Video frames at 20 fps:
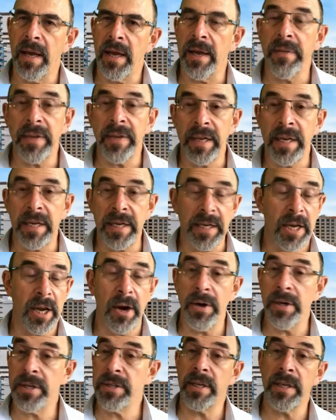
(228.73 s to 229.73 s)
they get
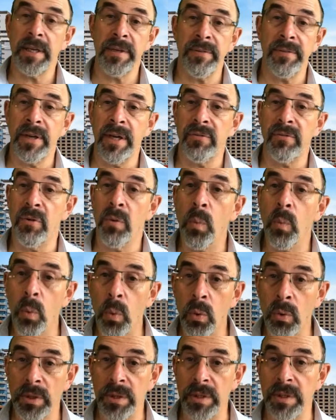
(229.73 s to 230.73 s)
encouraged, they even get
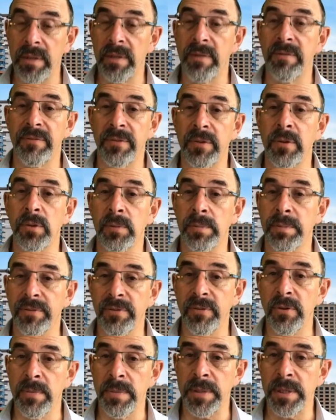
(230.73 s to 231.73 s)
rewarded for good
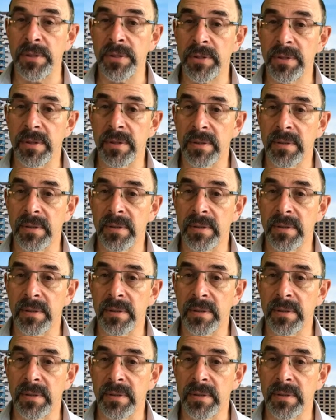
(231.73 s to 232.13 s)
performance,